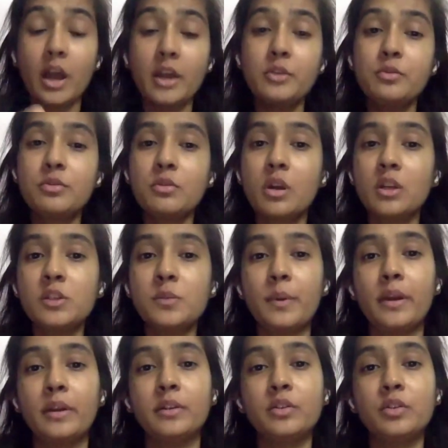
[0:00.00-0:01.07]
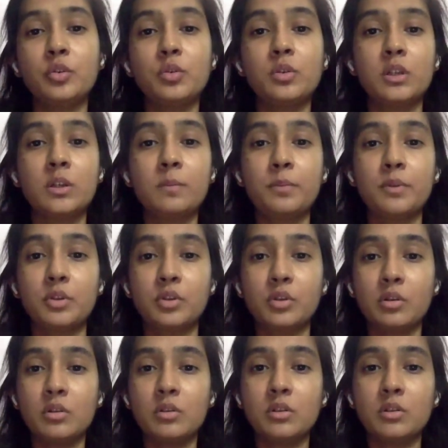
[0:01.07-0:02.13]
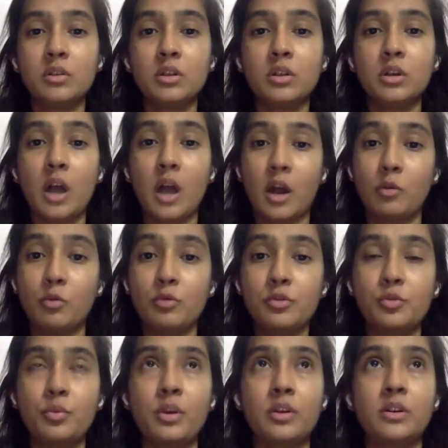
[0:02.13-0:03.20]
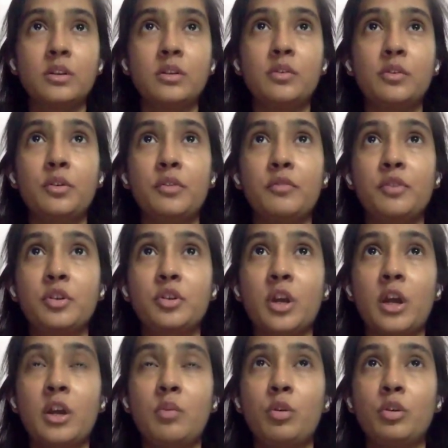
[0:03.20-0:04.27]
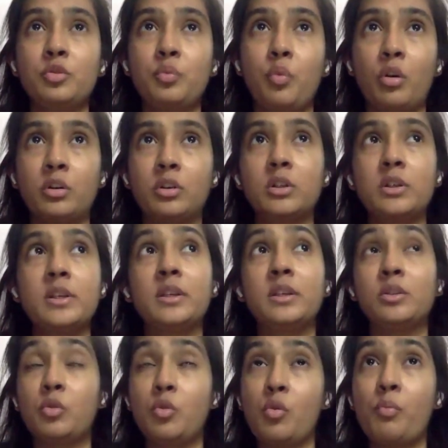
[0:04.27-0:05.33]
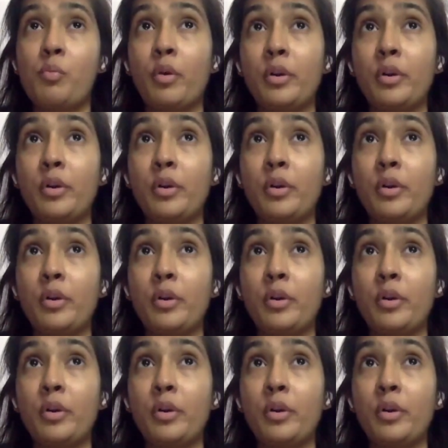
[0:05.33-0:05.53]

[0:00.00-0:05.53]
I used to ask parents to stick pictures in the house wherein if the child wants water, he can go